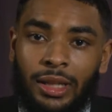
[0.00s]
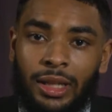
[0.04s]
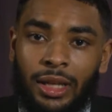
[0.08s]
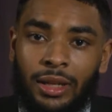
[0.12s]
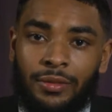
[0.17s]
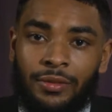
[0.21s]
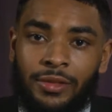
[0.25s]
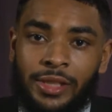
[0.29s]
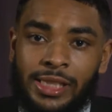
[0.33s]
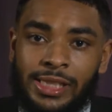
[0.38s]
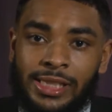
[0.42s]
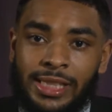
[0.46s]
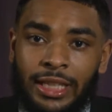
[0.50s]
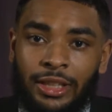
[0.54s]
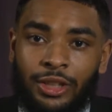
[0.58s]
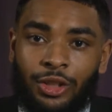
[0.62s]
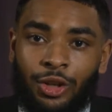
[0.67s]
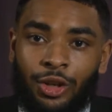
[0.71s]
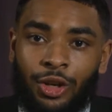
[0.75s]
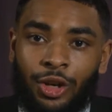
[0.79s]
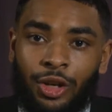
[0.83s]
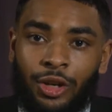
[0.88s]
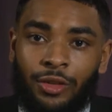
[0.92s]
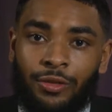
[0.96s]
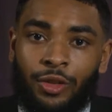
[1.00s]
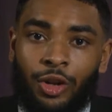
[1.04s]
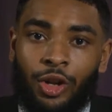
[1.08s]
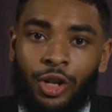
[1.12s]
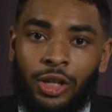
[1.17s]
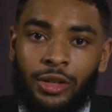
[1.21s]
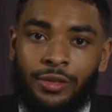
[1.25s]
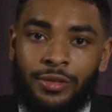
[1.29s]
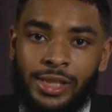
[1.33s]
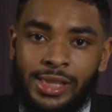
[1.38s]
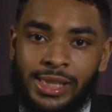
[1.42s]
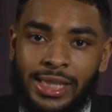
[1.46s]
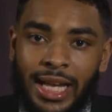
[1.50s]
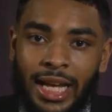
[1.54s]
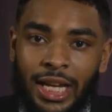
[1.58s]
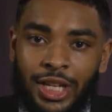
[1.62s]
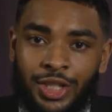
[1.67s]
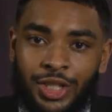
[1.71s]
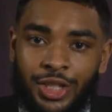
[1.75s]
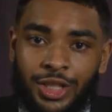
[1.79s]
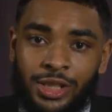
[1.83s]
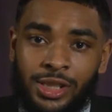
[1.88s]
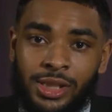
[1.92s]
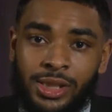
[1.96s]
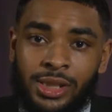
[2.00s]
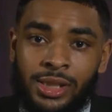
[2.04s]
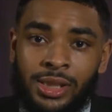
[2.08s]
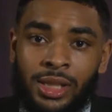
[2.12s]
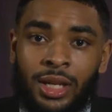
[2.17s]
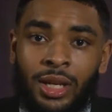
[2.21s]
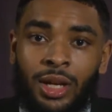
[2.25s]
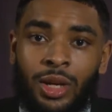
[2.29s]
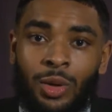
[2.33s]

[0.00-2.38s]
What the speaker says: love is at the heart of all of his actions,